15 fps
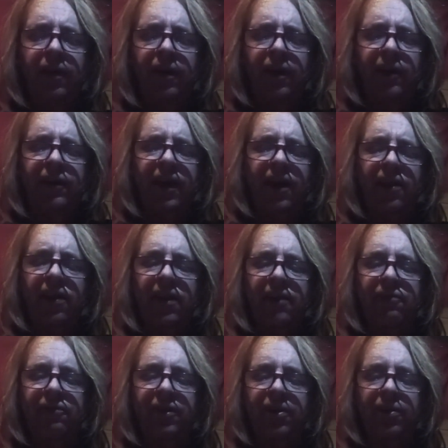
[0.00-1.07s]
Together they
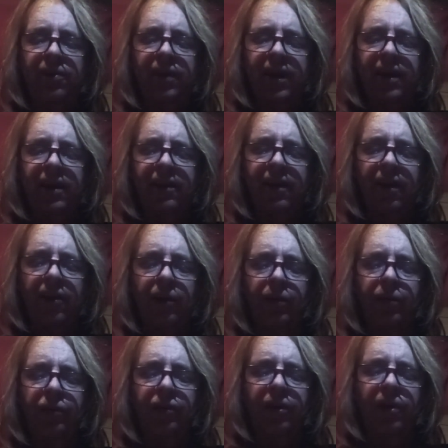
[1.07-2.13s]
filled in the
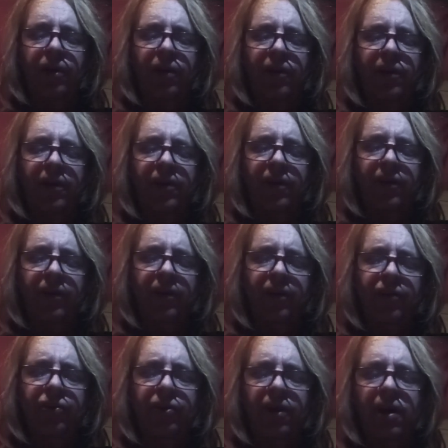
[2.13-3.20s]
loose earth and
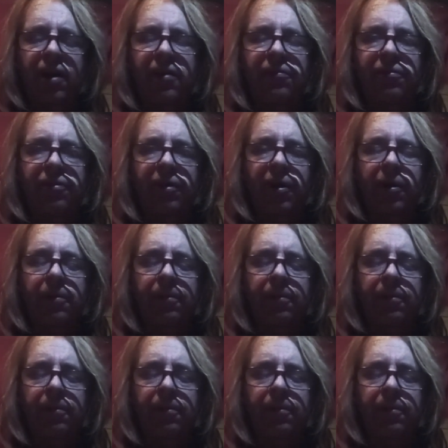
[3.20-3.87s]
trod it firm.